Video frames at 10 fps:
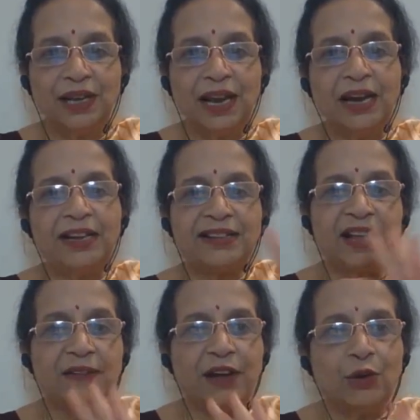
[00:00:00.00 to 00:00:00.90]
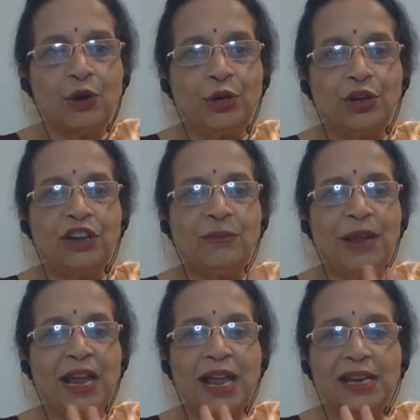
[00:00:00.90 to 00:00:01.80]
It is never going to give
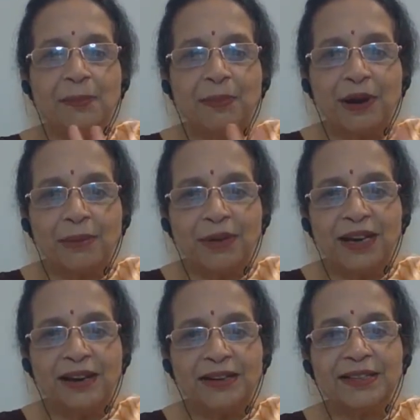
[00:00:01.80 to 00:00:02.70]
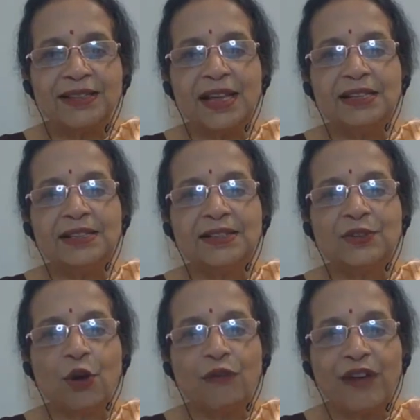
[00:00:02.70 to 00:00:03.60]
me any permanent sense
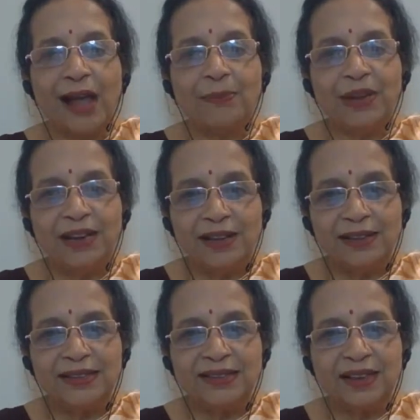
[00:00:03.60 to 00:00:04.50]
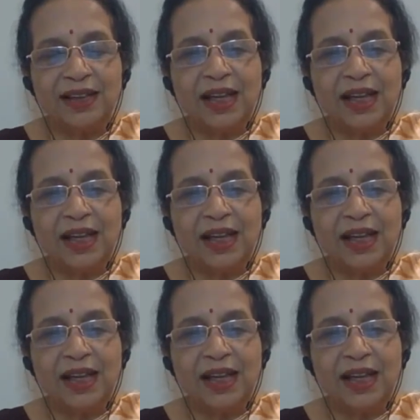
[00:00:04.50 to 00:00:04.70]
of happiness.